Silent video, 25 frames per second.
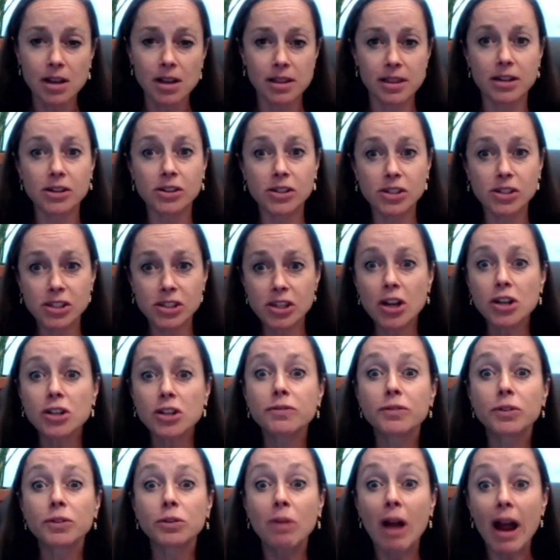There's such
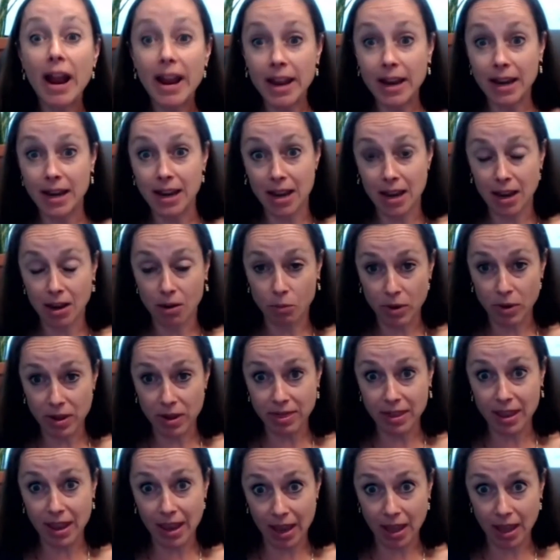variety
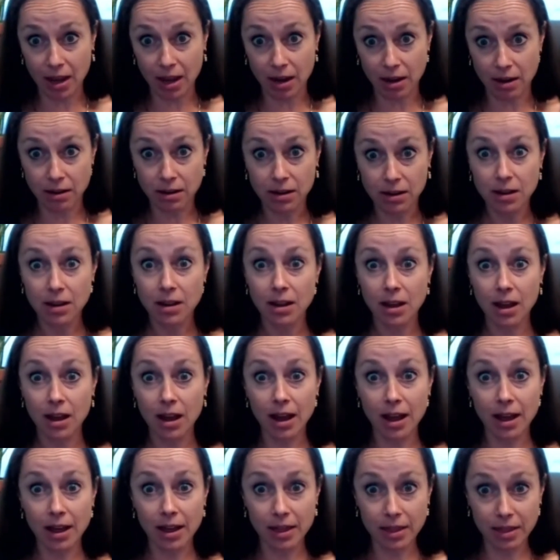within
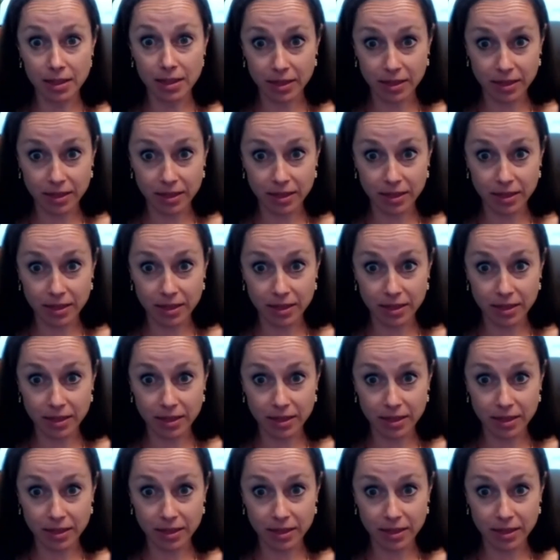uh,